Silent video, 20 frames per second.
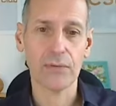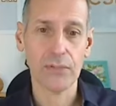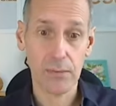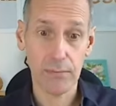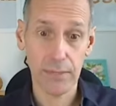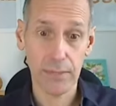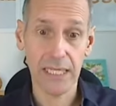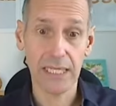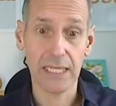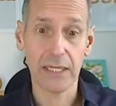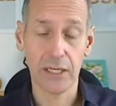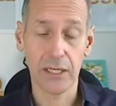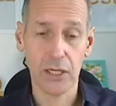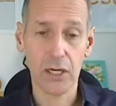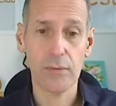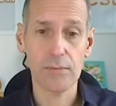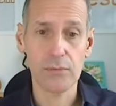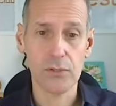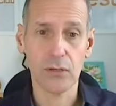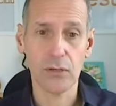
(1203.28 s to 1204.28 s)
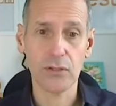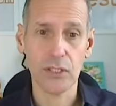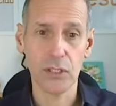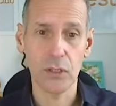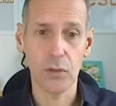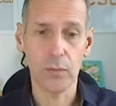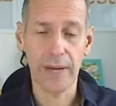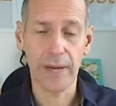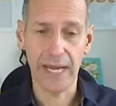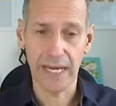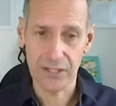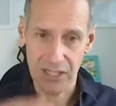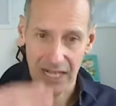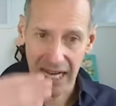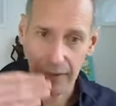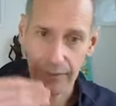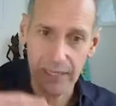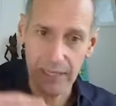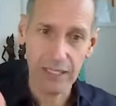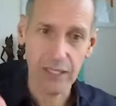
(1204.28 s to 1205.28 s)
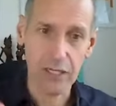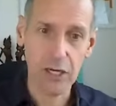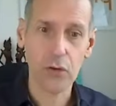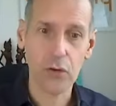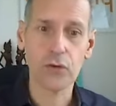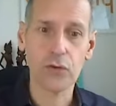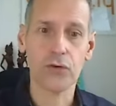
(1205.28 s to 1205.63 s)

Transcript: somebody comes onto your page and how they go